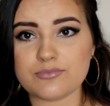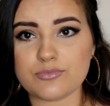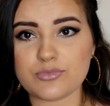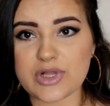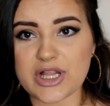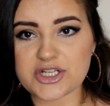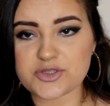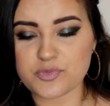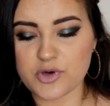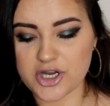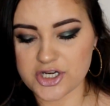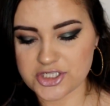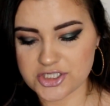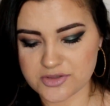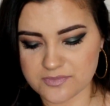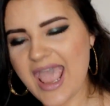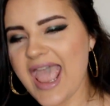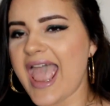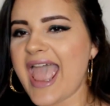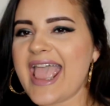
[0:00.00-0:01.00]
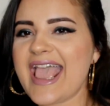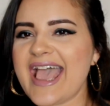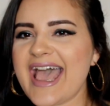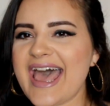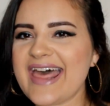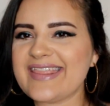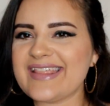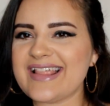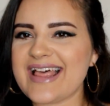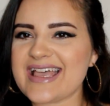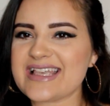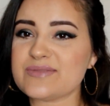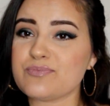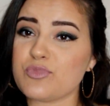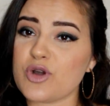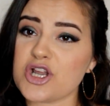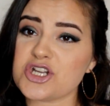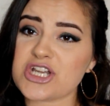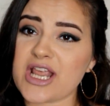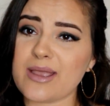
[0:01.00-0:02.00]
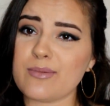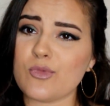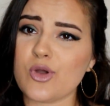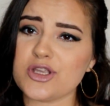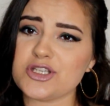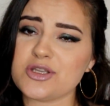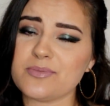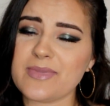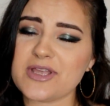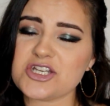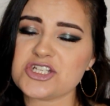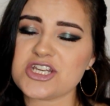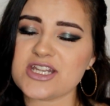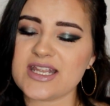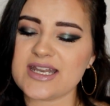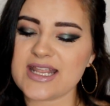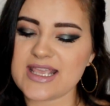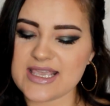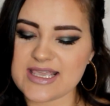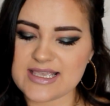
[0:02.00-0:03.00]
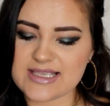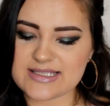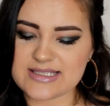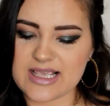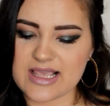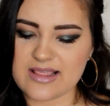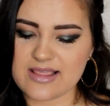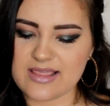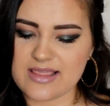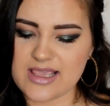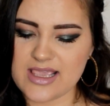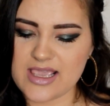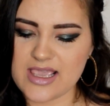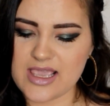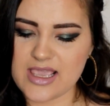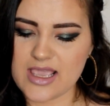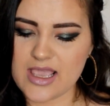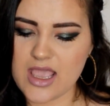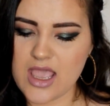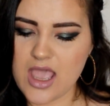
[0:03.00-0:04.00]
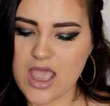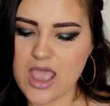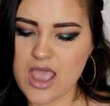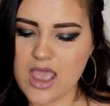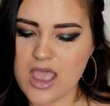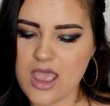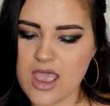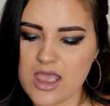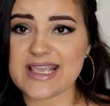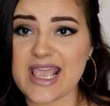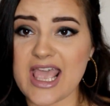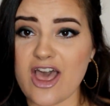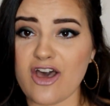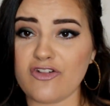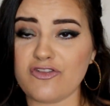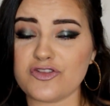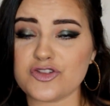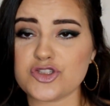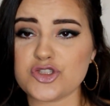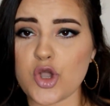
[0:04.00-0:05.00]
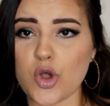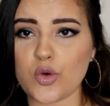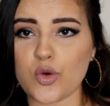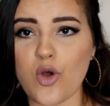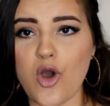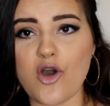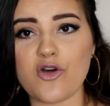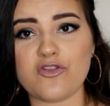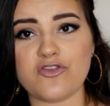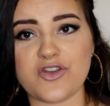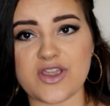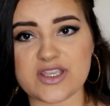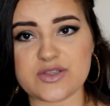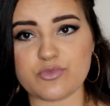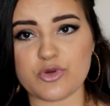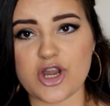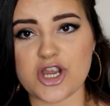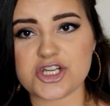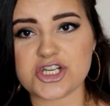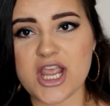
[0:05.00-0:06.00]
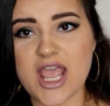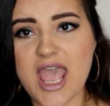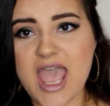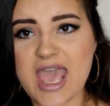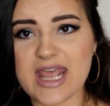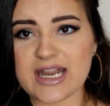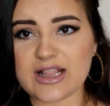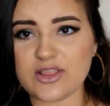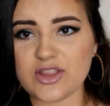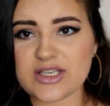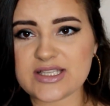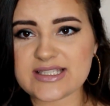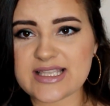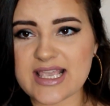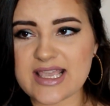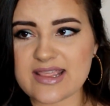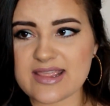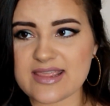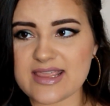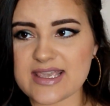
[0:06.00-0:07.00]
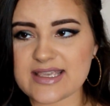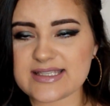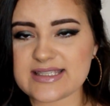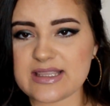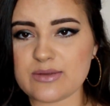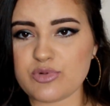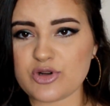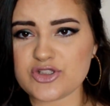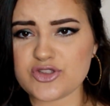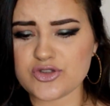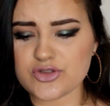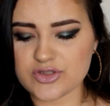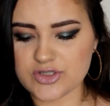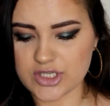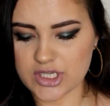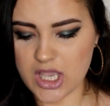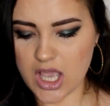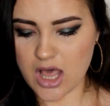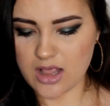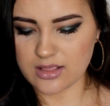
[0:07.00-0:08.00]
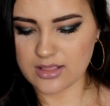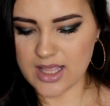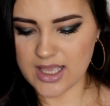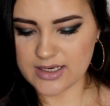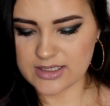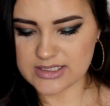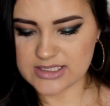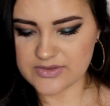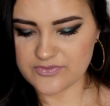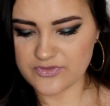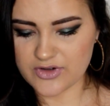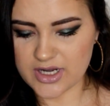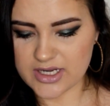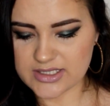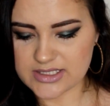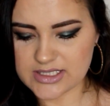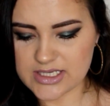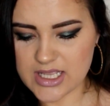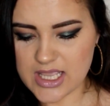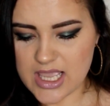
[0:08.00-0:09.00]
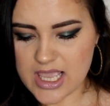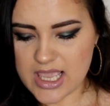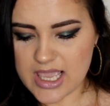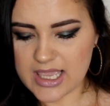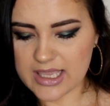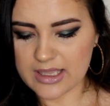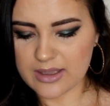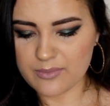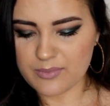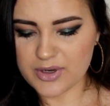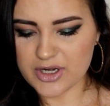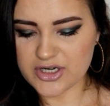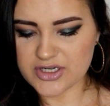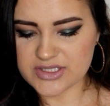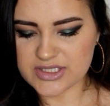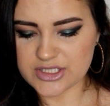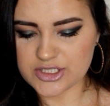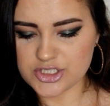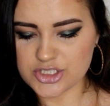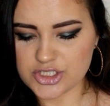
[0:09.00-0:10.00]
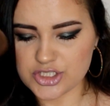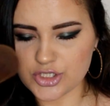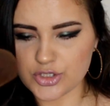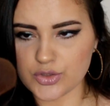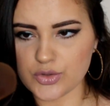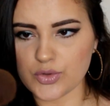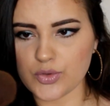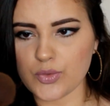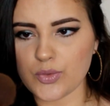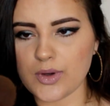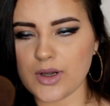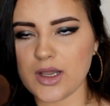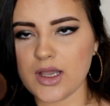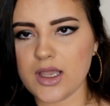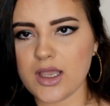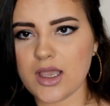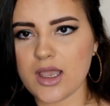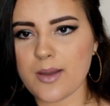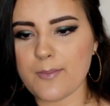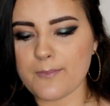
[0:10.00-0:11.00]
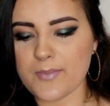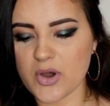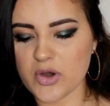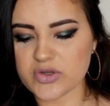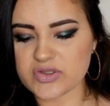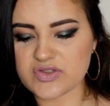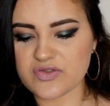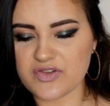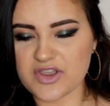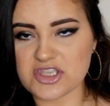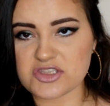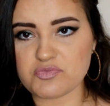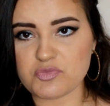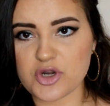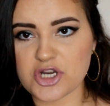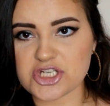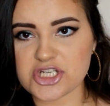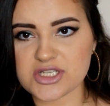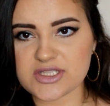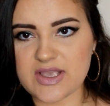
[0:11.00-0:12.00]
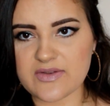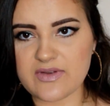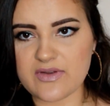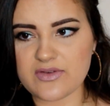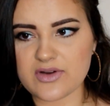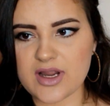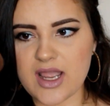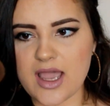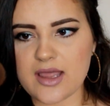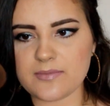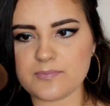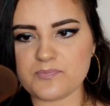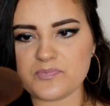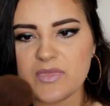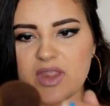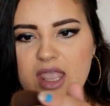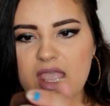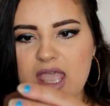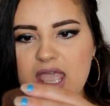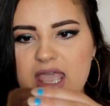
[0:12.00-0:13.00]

blush brush. And the last brush I'm going to mention is the e.l.f. Total Face Brush, and it looks like this. The bristles look a lot different in comparison to most face brushes I've ever gotten.